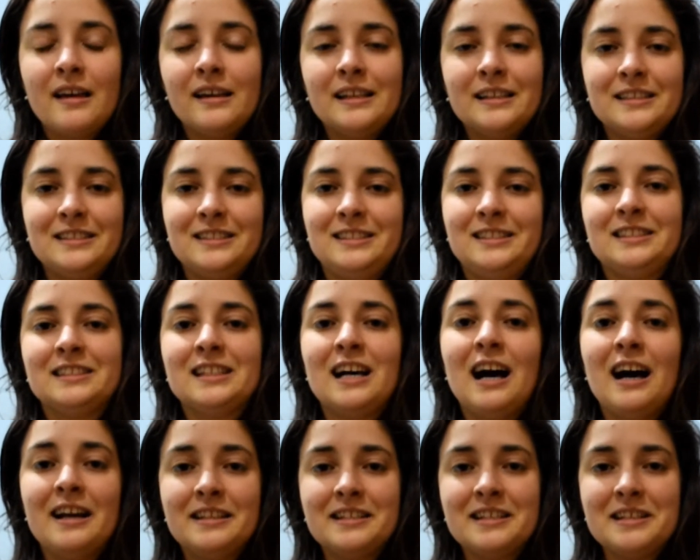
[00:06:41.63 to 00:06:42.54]
It's just
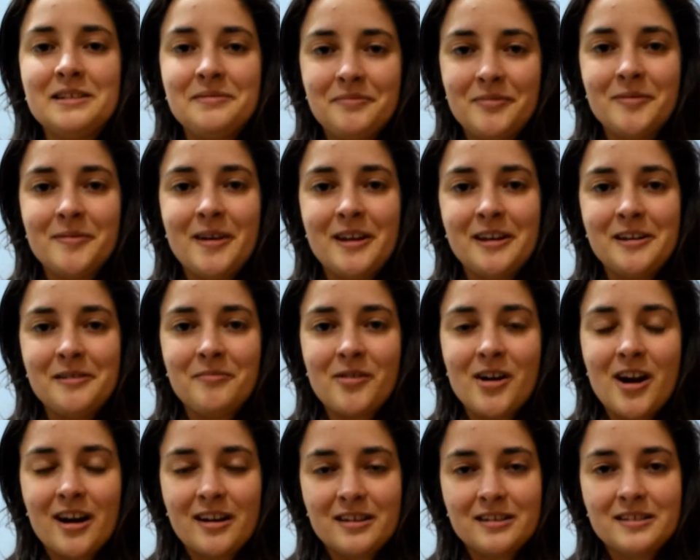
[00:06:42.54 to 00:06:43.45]
hard to implement in
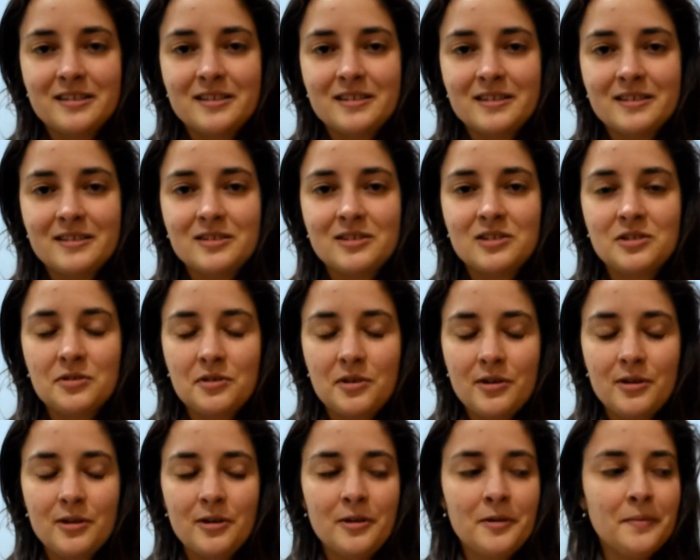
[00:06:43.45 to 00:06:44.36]
practice.
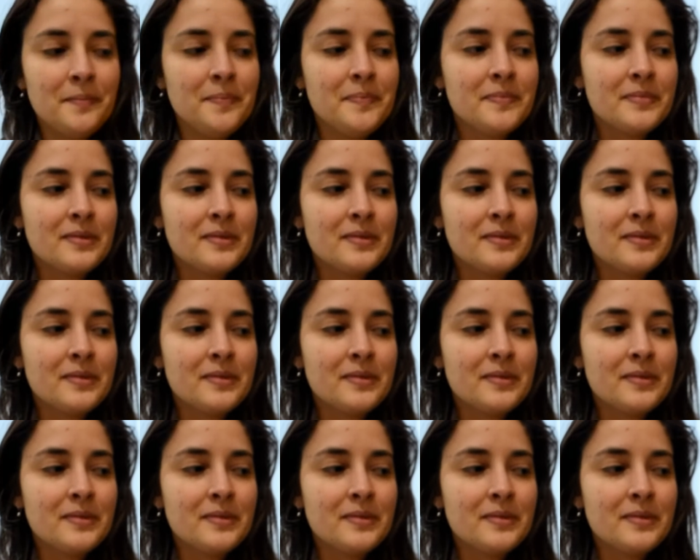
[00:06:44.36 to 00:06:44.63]
So